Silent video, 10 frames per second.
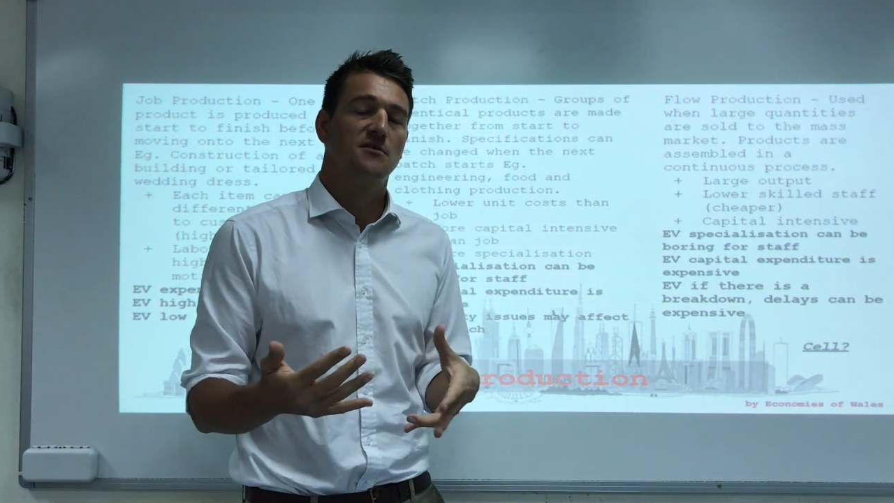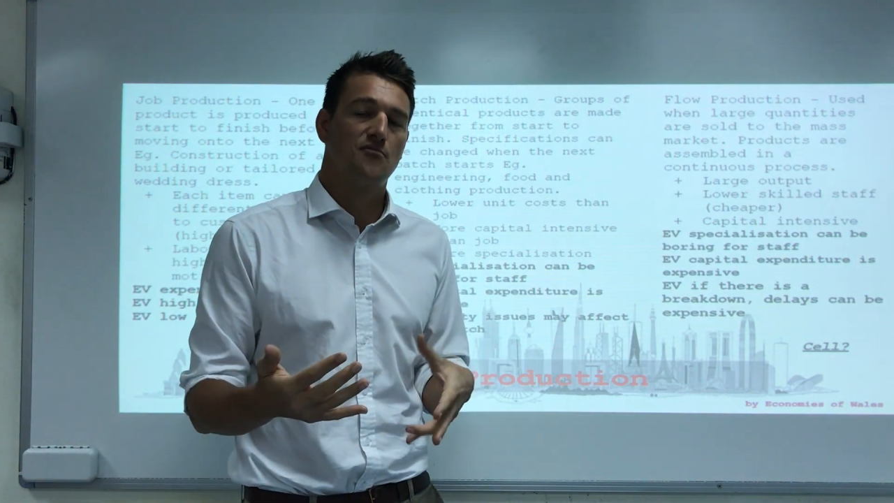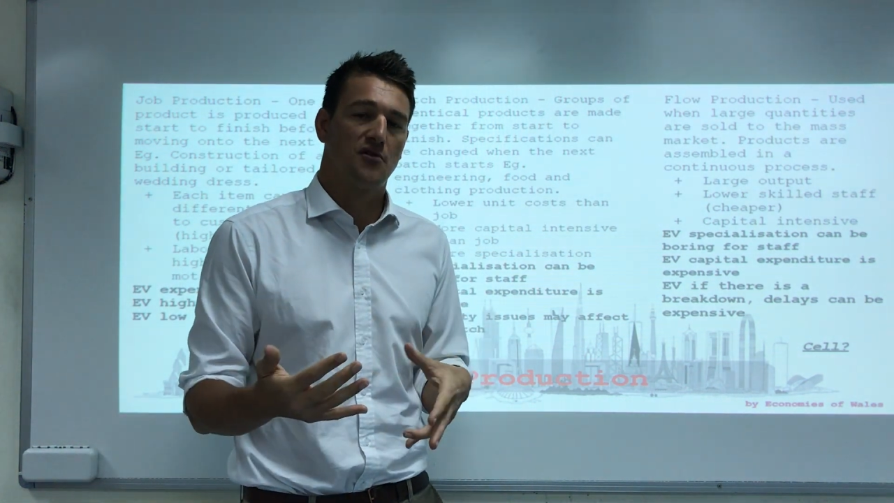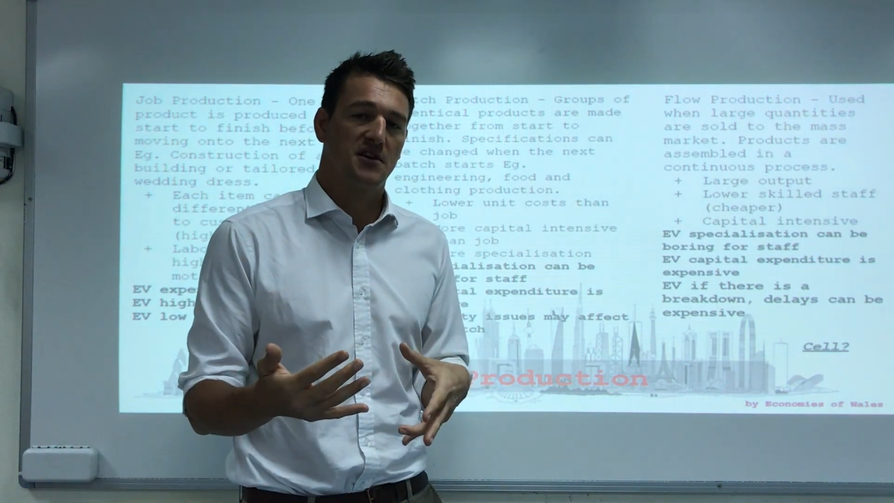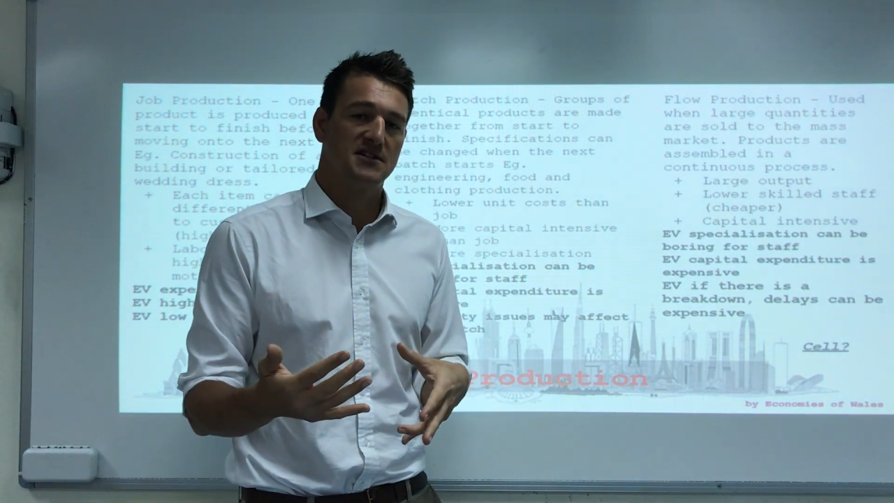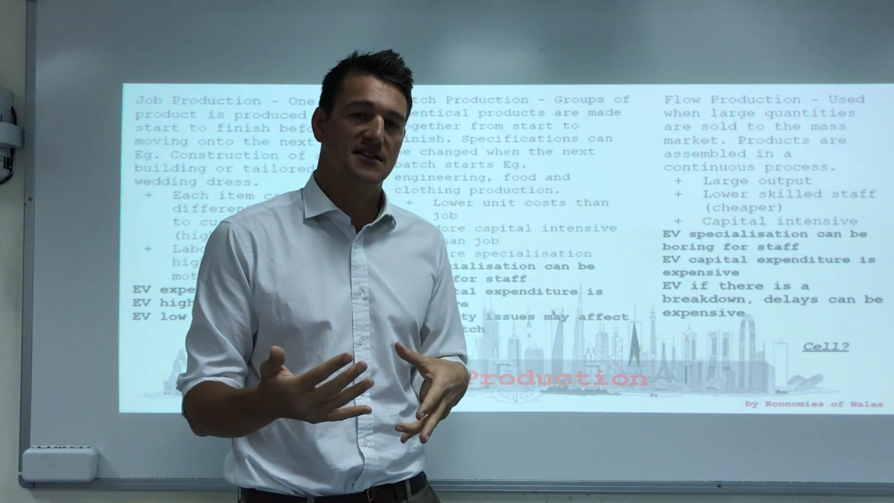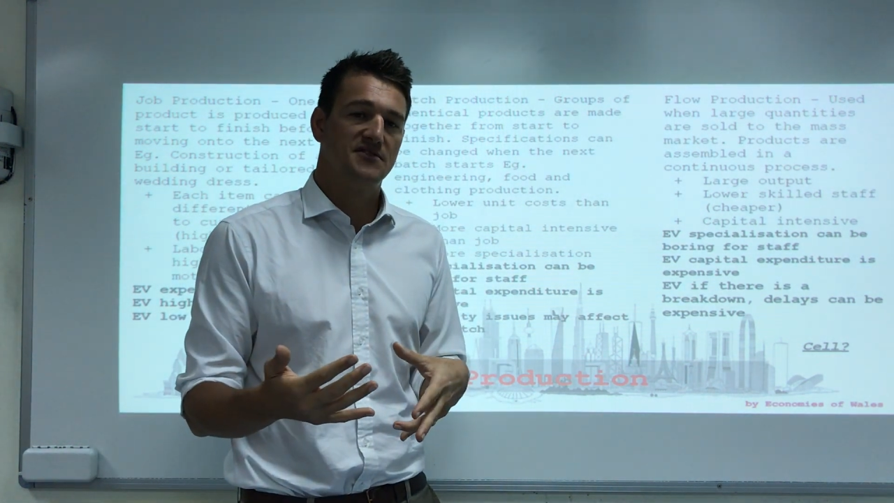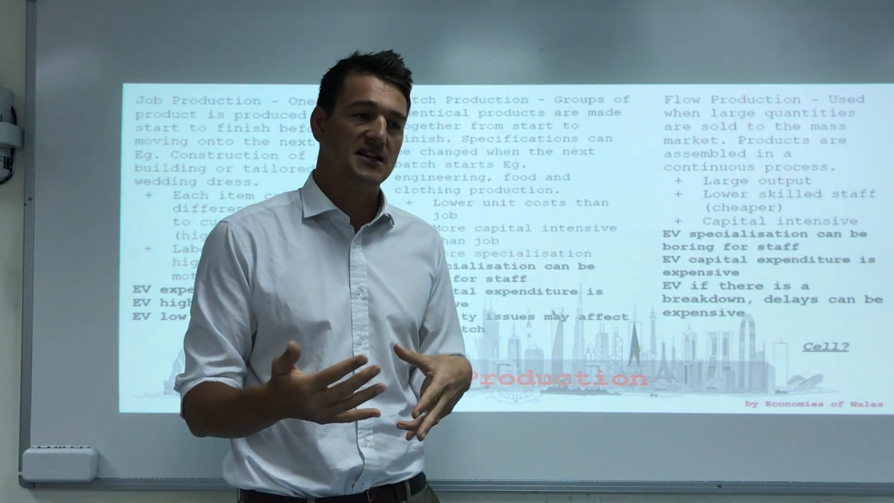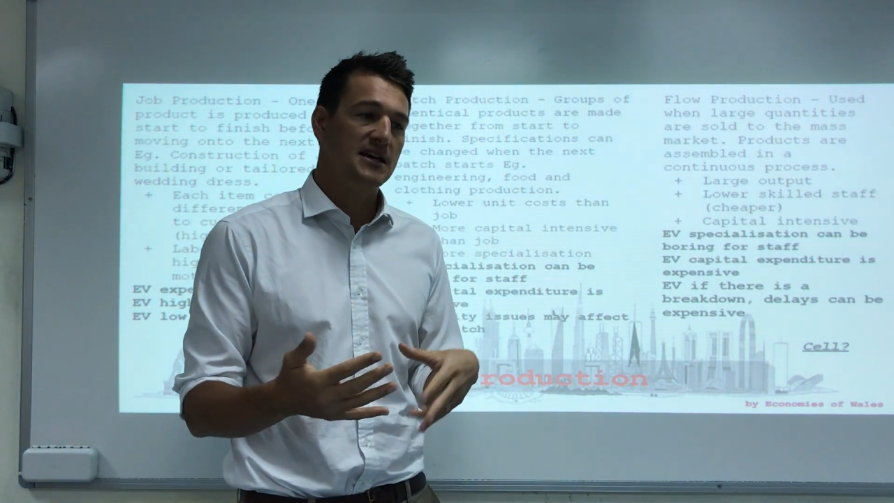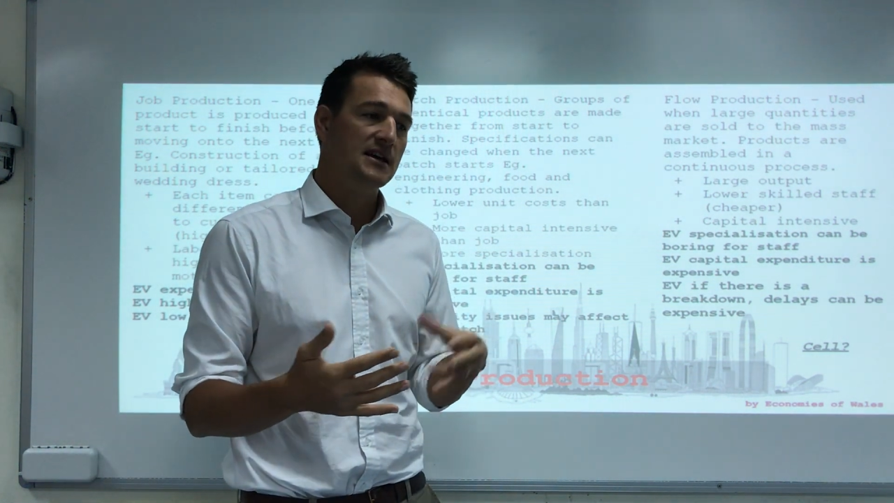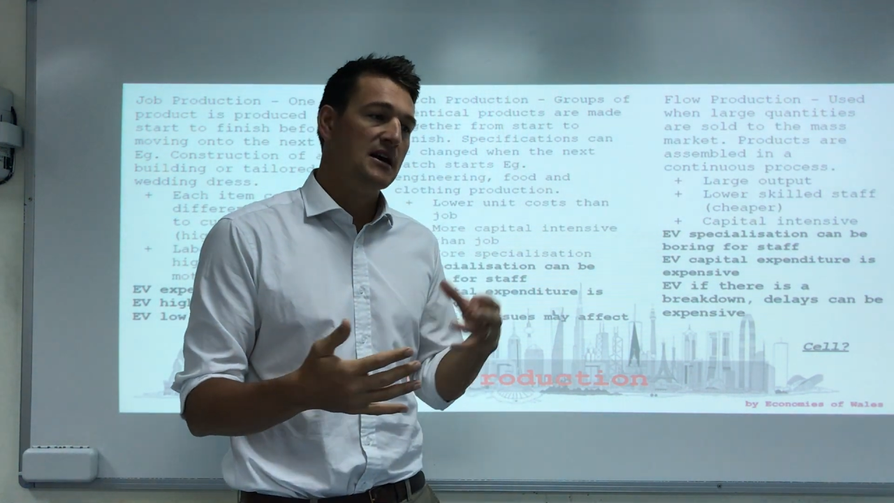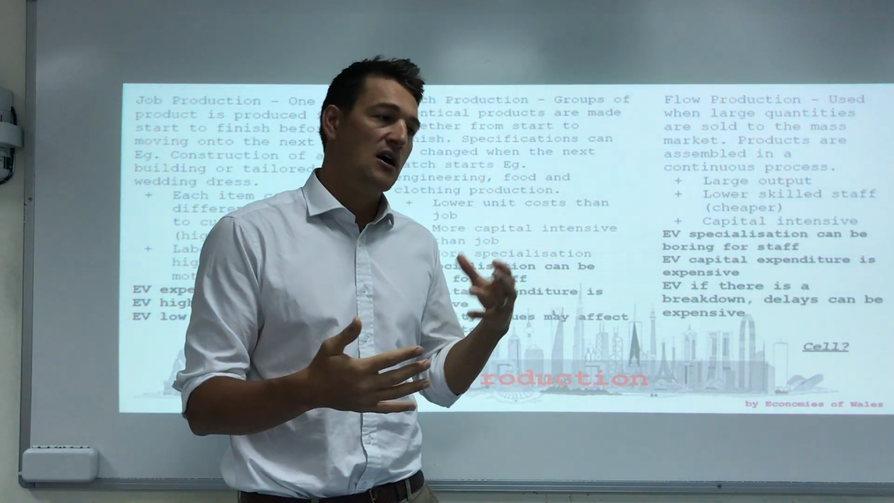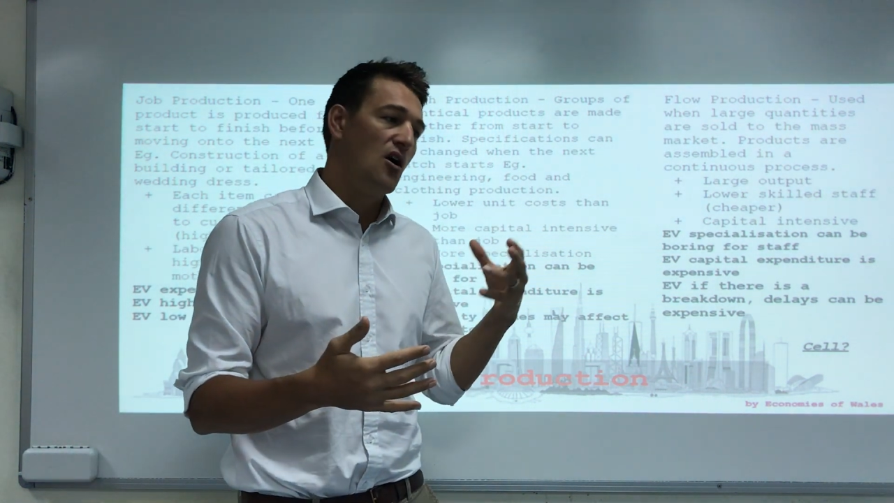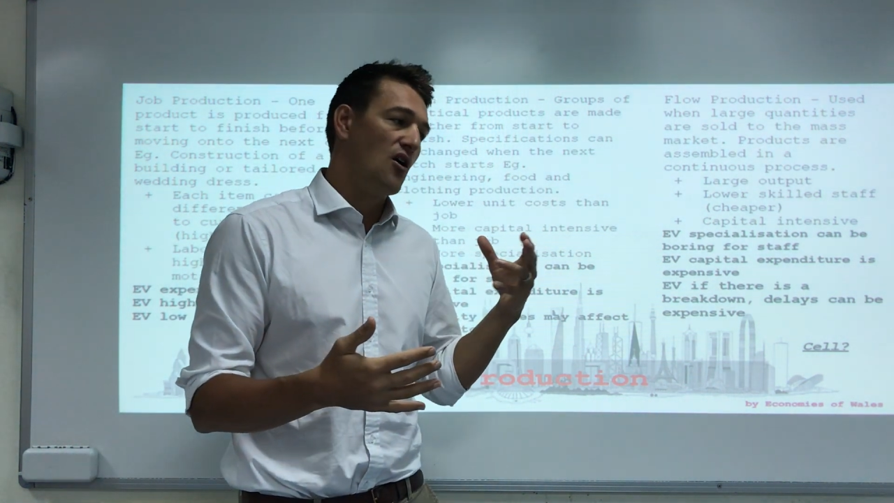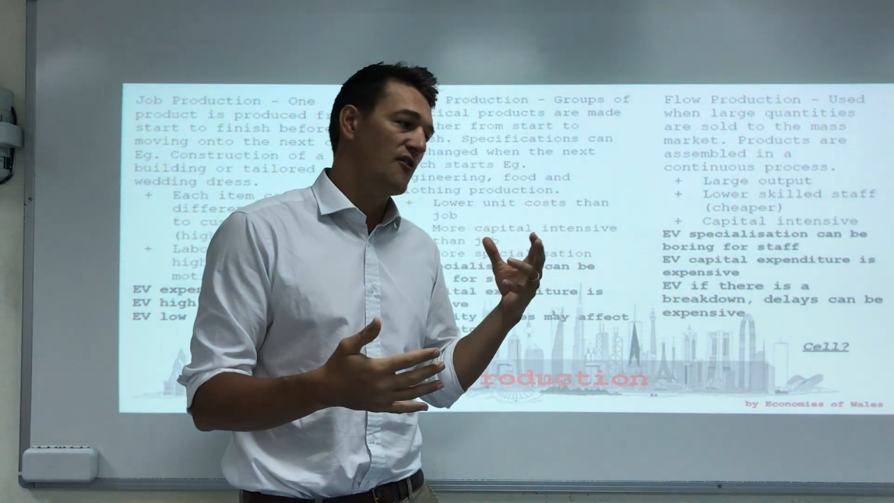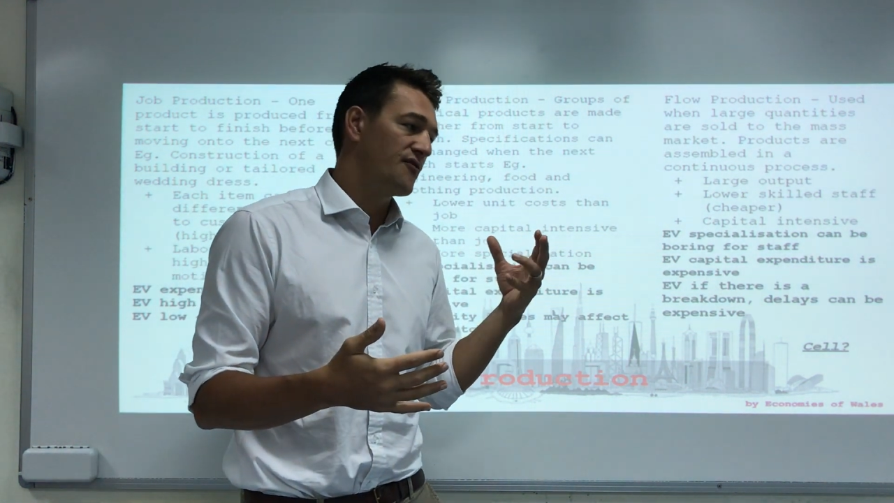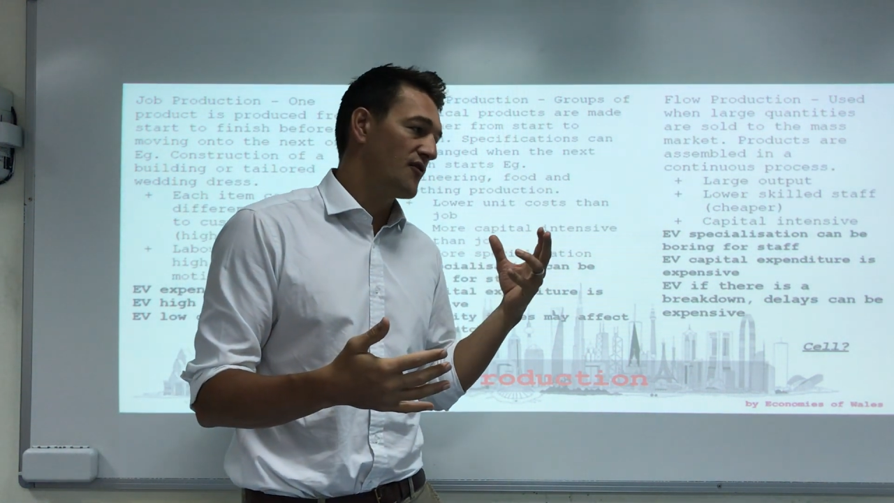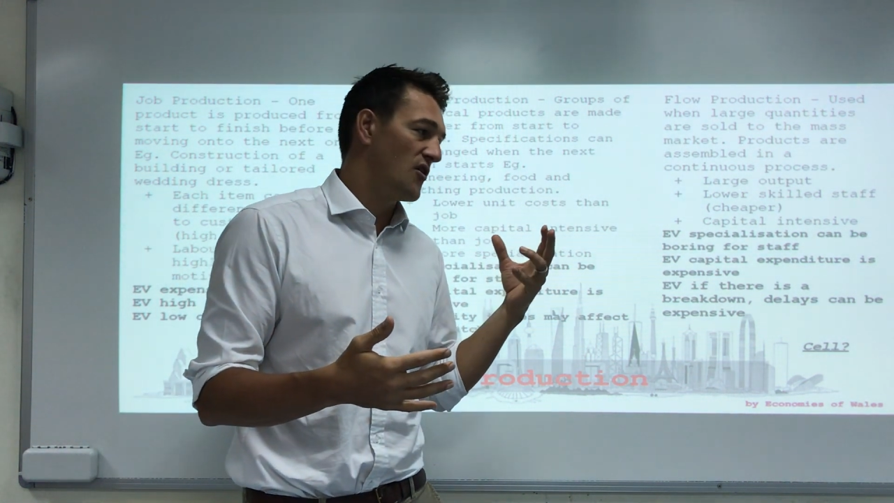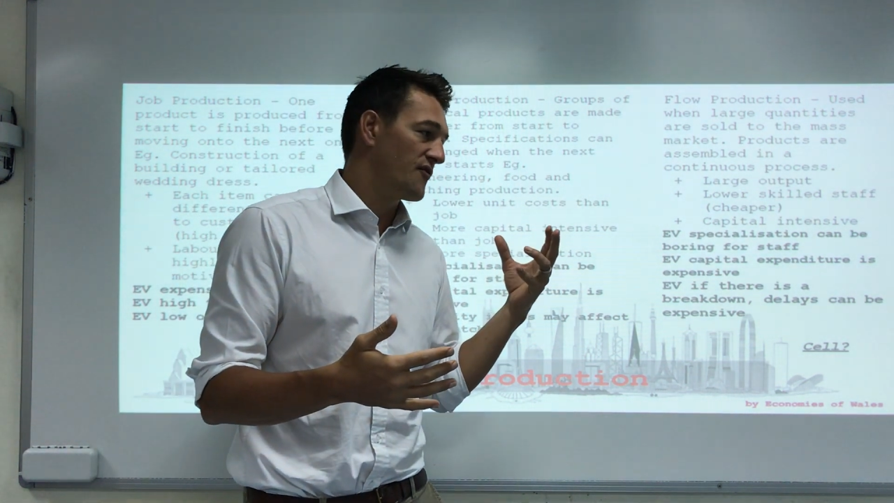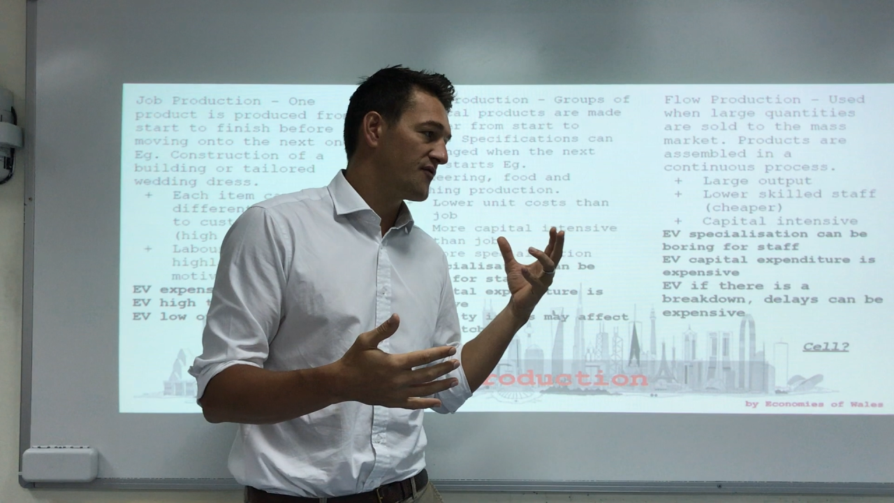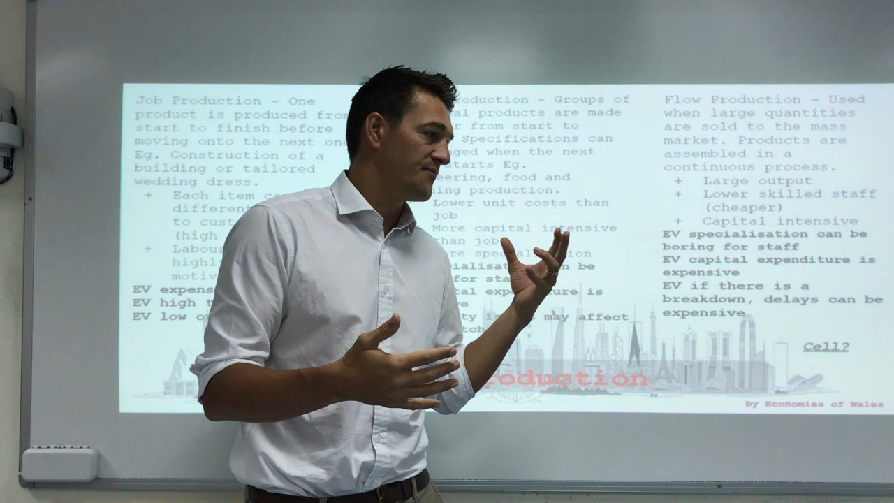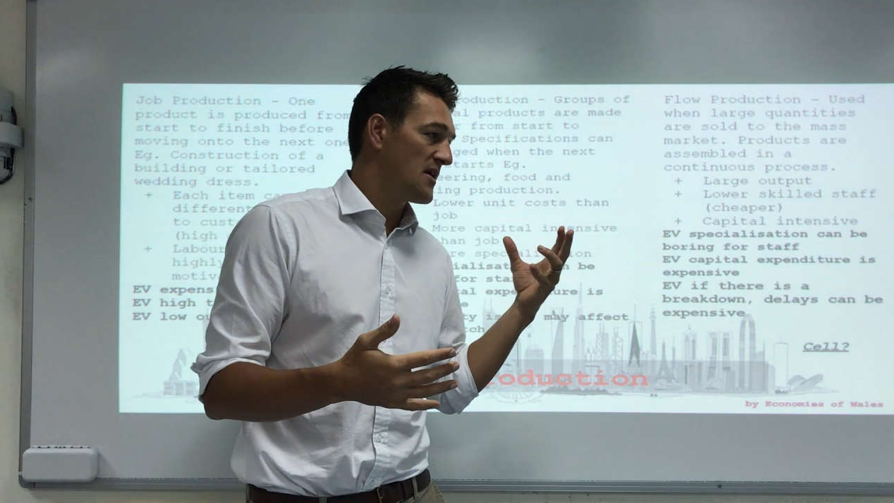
the productivity of